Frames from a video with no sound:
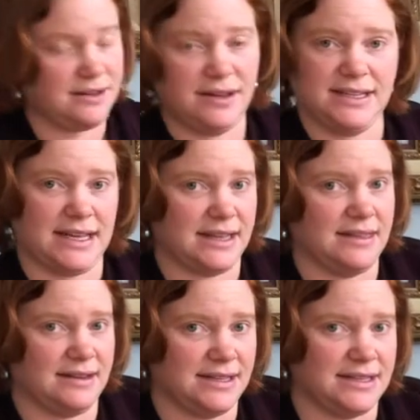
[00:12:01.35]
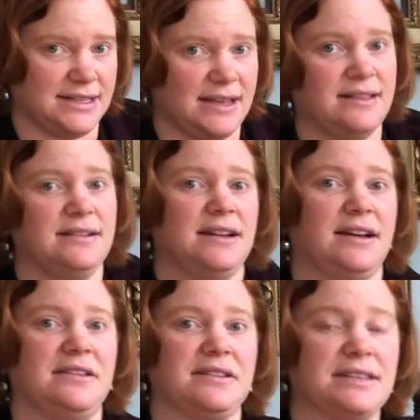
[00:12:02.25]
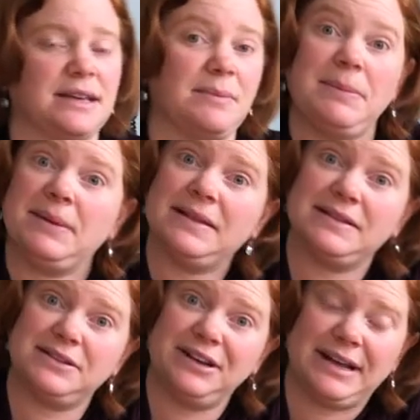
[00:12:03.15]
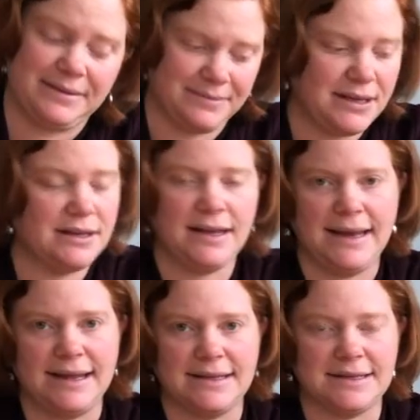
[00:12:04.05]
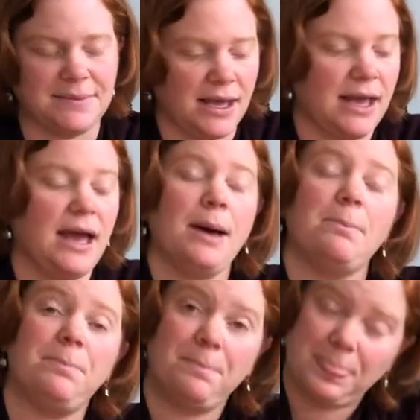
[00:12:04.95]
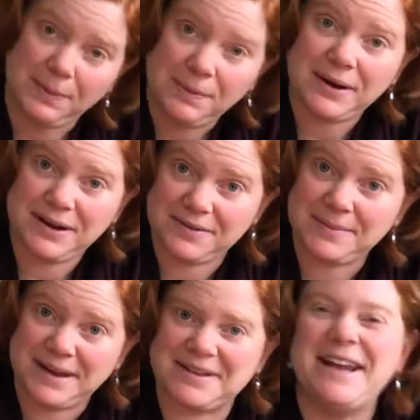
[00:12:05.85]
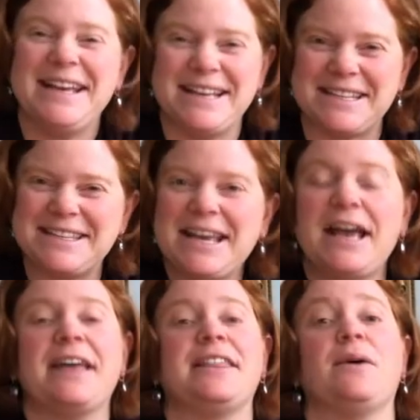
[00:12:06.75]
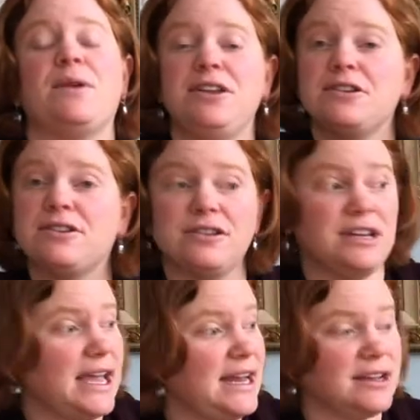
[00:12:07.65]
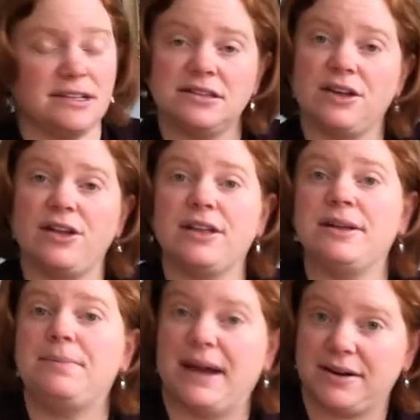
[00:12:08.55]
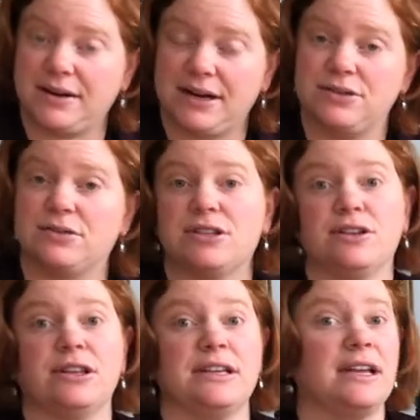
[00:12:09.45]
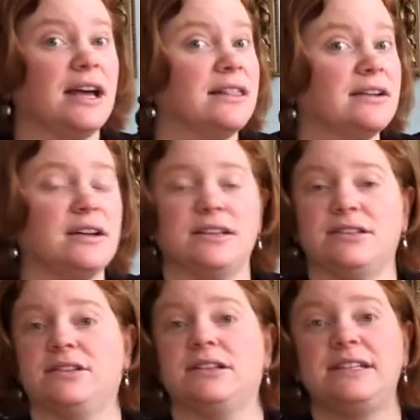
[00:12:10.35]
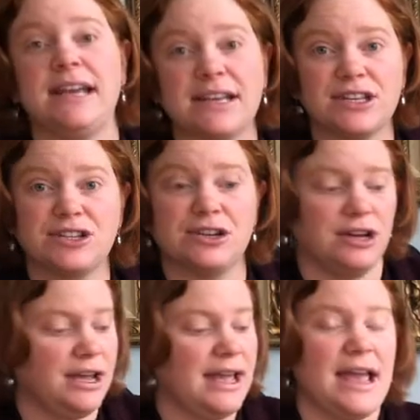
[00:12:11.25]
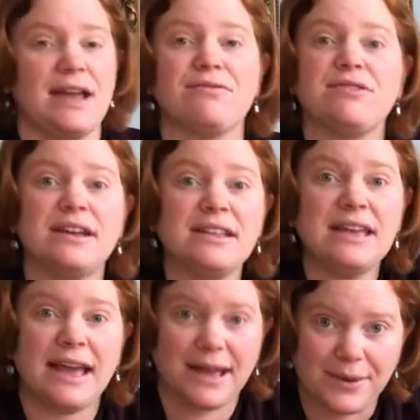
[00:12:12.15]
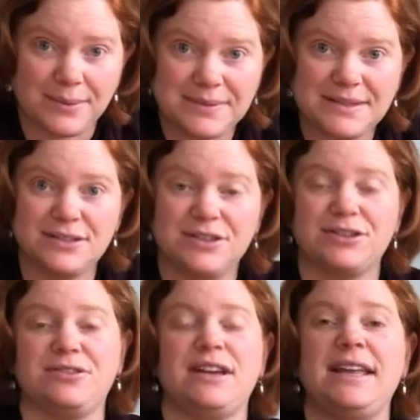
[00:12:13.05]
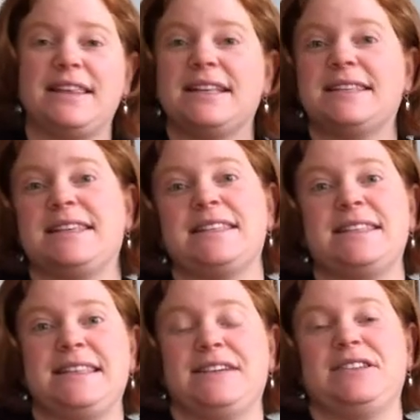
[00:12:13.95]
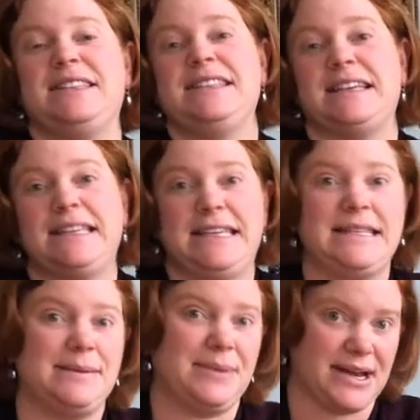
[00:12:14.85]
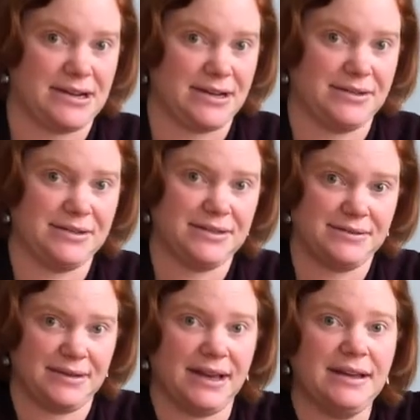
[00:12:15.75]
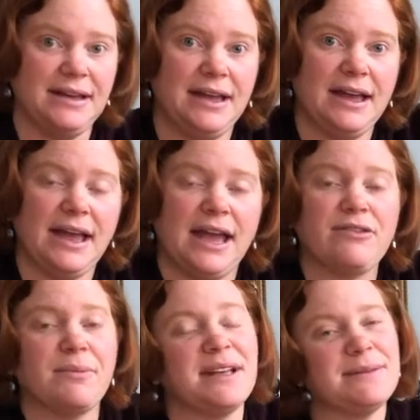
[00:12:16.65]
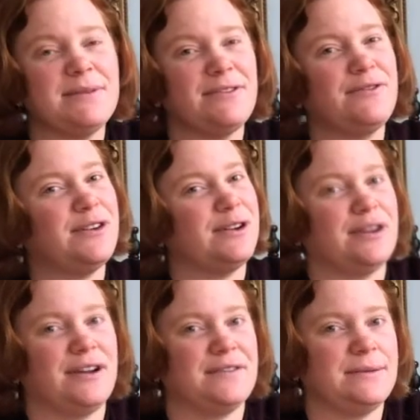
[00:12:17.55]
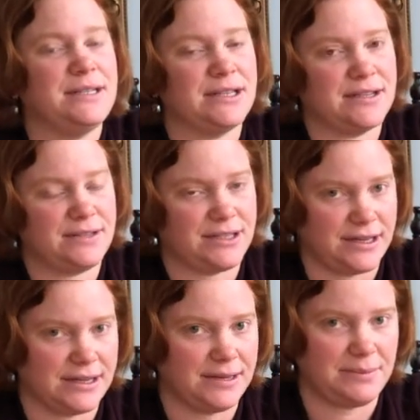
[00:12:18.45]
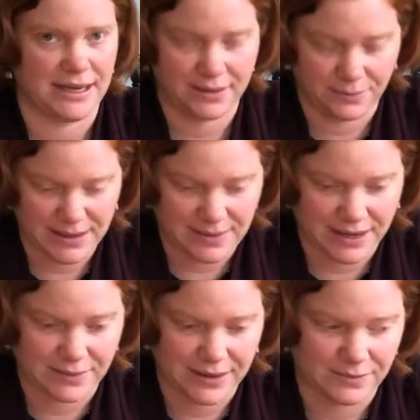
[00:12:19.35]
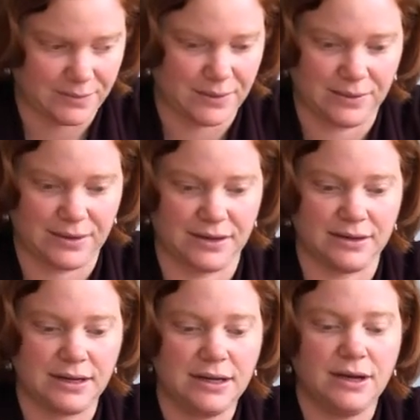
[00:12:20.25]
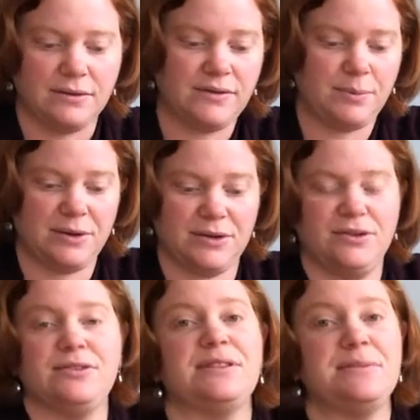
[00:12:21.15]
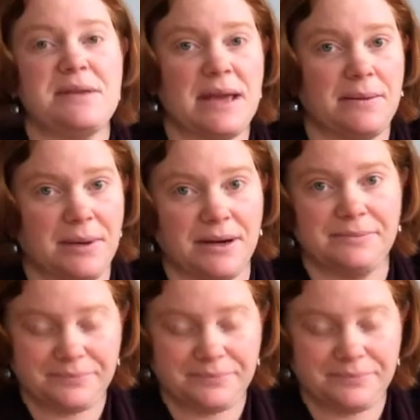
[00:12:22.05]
exactly the nicest color. It kind of looks like it might be a little dirty. It is. The point of the matter is that when you create a solid background or a solid color, a solid texture, it really helps to create that sense that there is nothing in the background, okay? It reminds me of a photograph that we took of Charlotte way back when we were on a riverboat cruise in Myanmar.